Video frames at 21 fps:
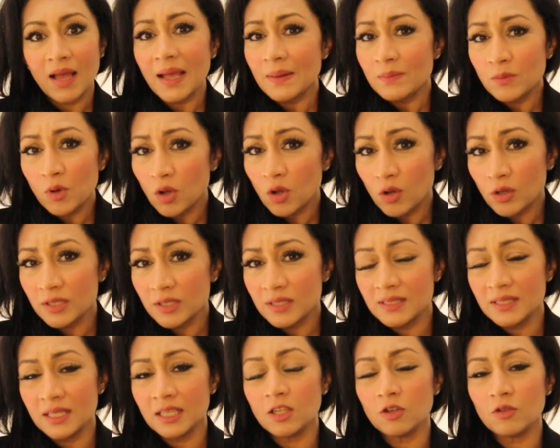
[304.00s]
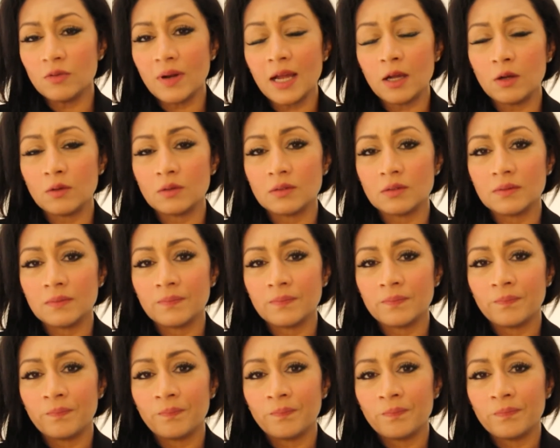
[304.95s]
I'm not going to stick around
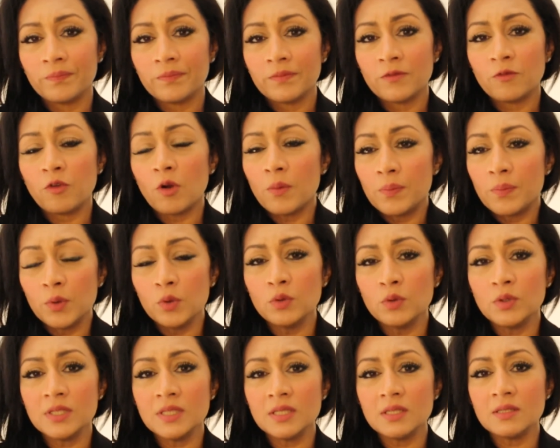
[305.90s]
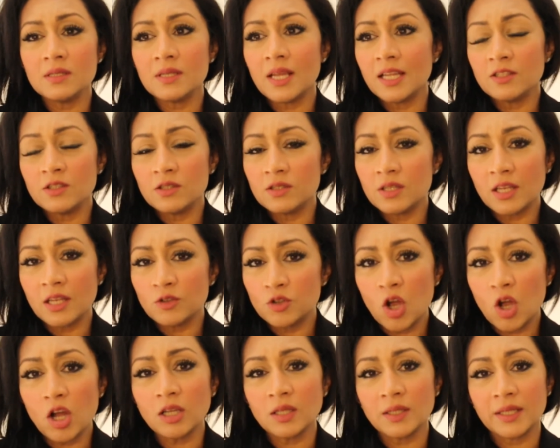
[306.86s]
for bruises and
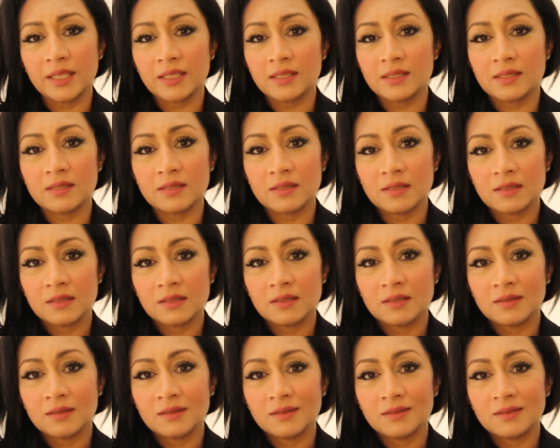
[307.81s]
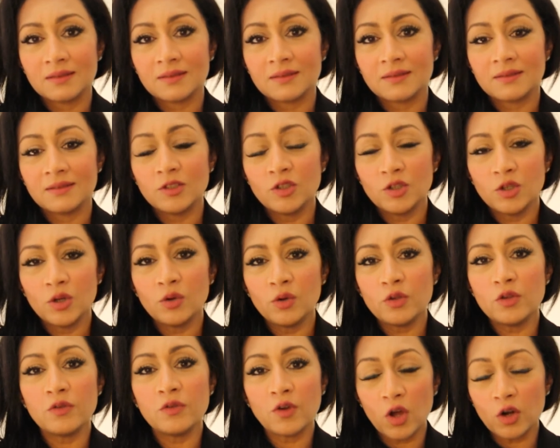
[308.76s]
chocolates. You know,
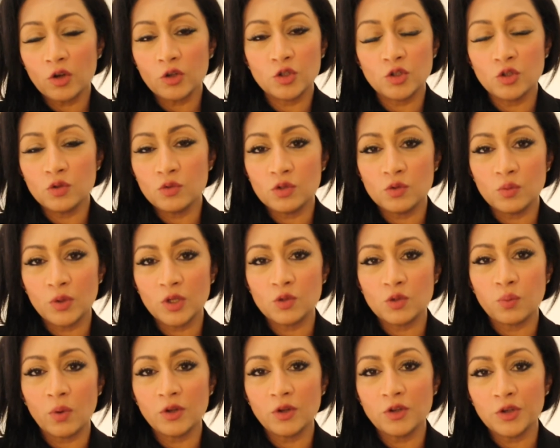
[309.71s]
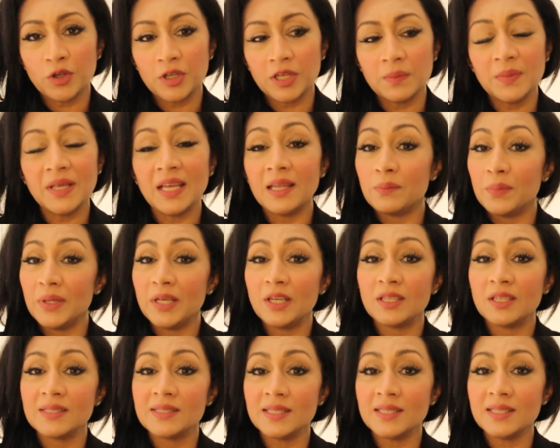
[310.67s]
you've got to choose which one you're going to be and be
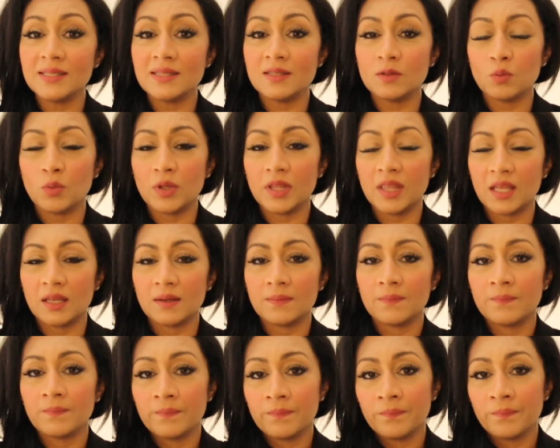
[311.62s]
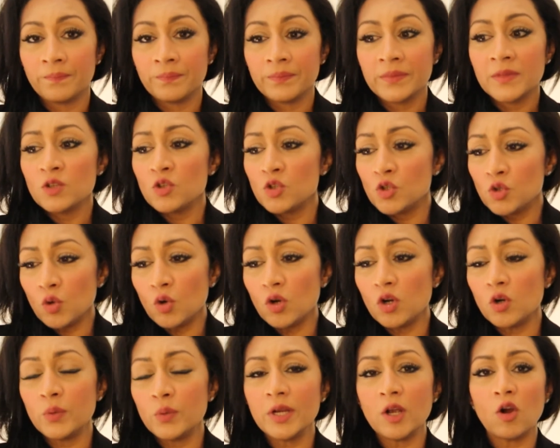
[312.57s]
consistent with it.
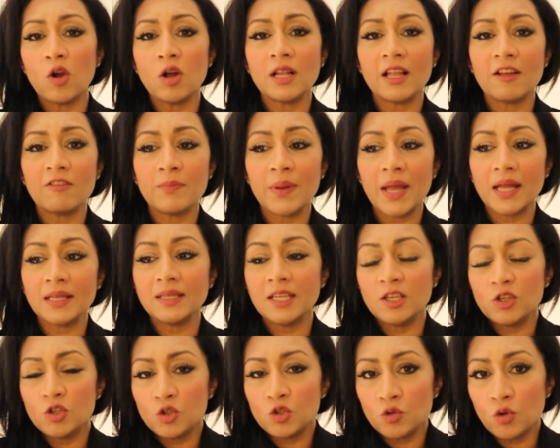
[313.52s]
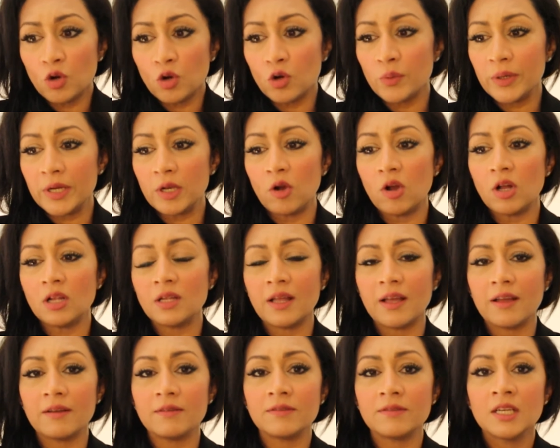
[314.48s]
Sure, we all have bad days. Sure, we all
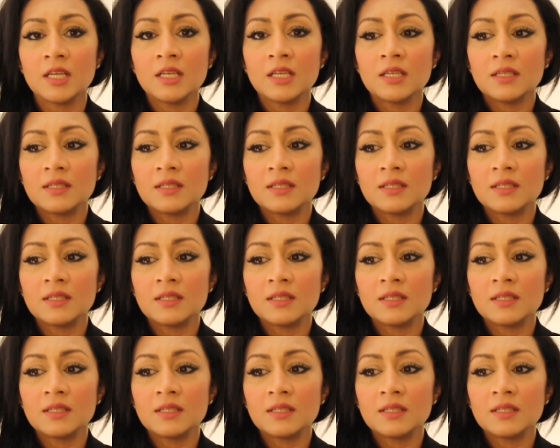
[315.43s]
have,